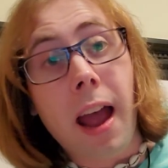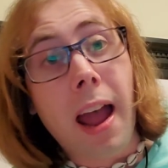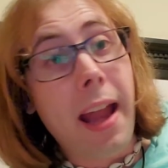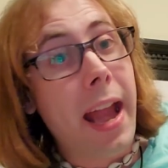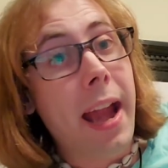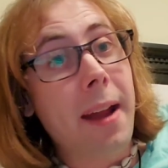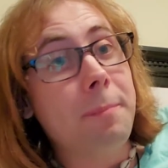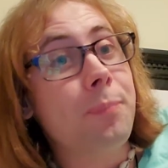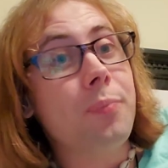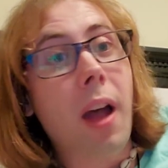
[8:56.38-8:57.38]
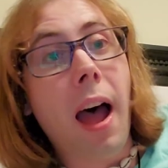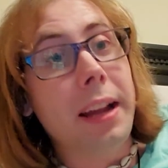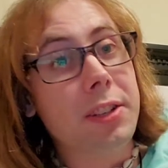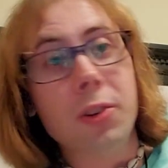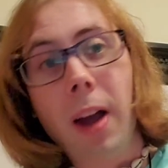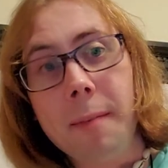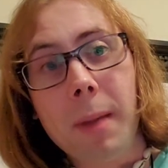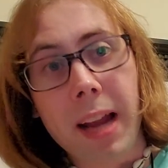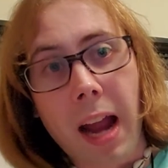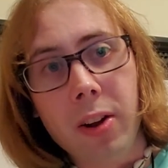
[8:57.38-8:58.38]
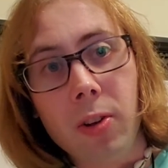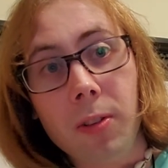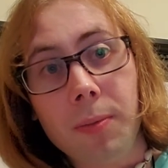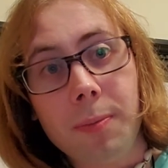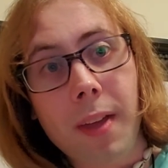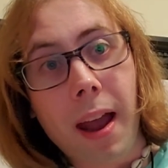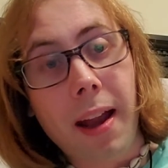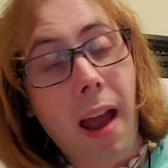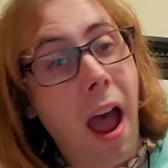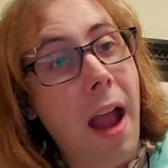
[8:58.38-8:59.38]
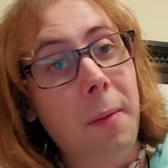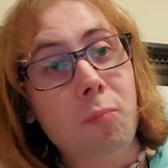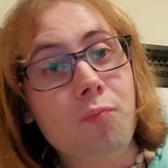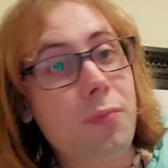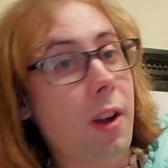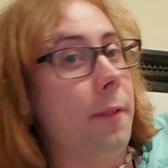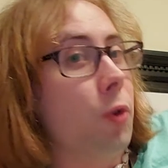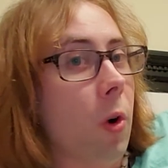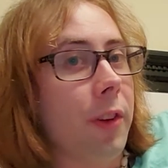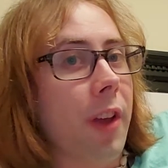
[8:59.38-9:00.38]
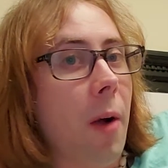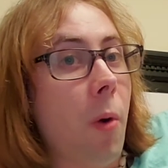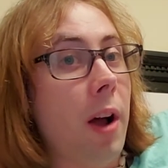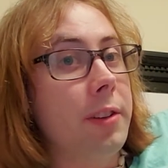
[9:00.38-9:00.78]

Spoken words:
And I do have my idol that I want